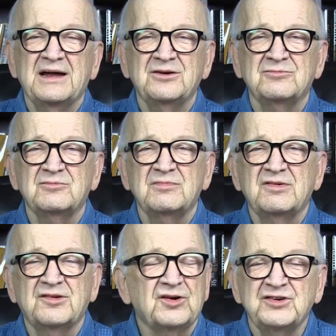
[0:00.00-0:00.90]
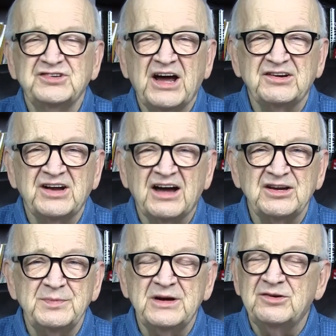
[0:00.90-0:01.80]
I don't search out
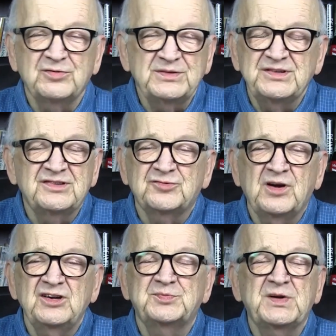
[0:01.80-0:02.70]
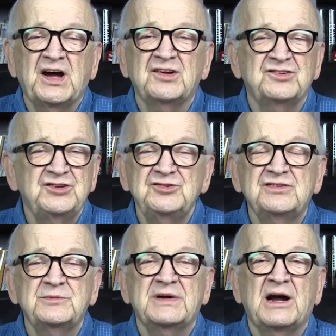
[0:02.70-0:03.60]
documentaries, which is strange because
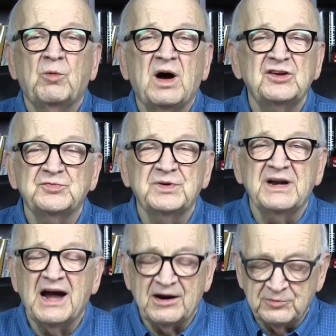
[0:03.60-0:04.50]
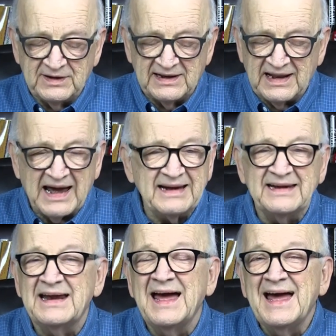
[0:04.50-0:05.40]
usually when I watch one, I really like
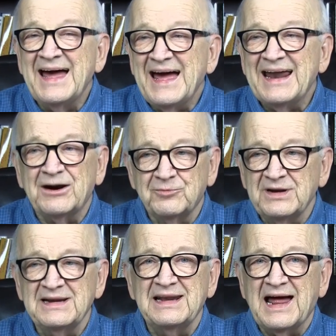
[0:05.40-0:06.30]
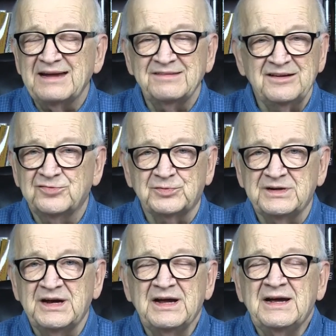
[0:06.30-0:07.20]
it. And I really like this one.